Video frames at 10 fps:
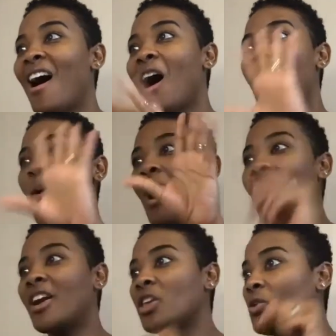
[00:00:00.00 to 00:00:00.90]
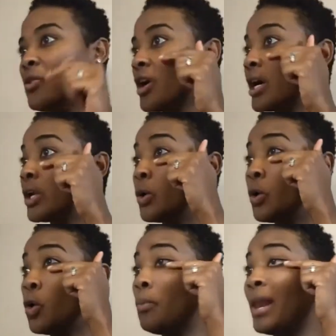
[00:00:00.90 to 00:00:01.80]
How are you? You're in
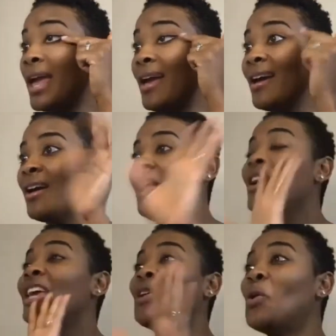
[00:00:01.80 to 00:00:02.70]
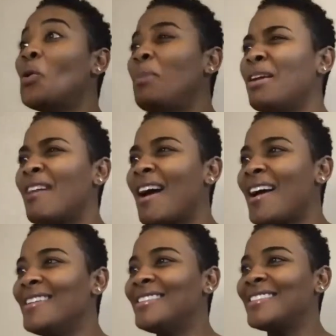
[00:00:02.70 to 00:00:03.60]
Hubli? In Hubli,
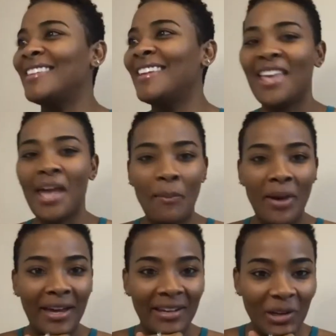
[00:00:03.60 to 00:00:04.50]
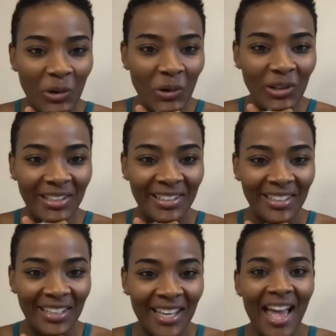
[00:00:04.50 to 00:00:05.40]
right? Yeah, man. Cool.
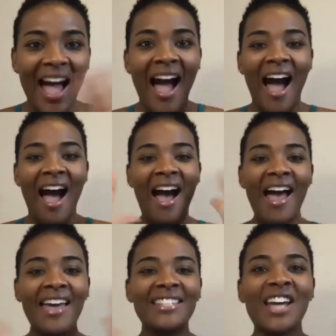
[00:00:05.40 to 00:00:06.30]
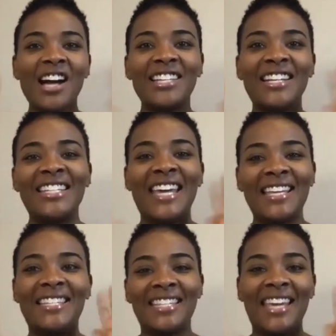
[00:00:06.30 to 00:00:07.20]
Hi, Dr.
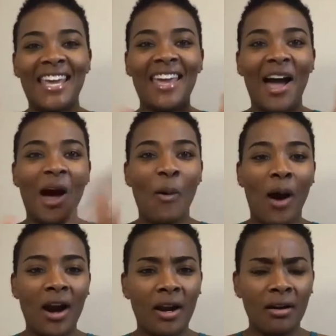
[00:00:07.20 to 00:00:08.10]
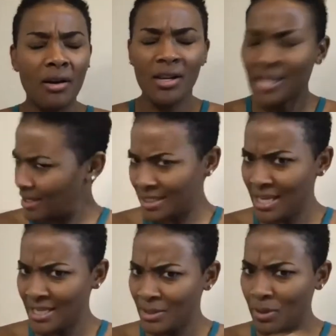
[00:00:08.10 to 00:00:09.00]
Daisley. How are... Dr.
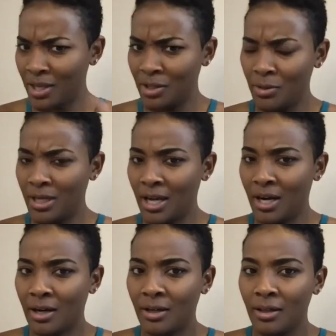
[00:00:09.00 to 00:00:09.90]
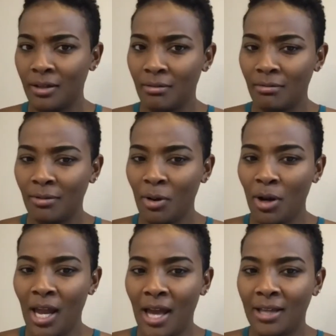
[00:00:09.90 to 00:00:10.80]
Daisley, what are you doing here?
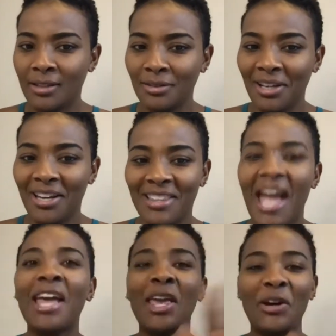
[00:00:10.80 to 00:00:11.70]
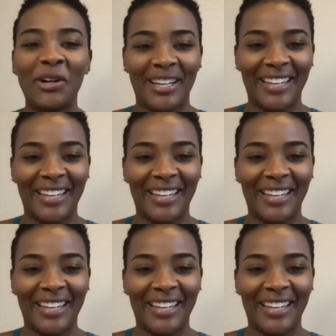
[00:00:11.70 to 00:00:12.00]
Hold on. Thank you.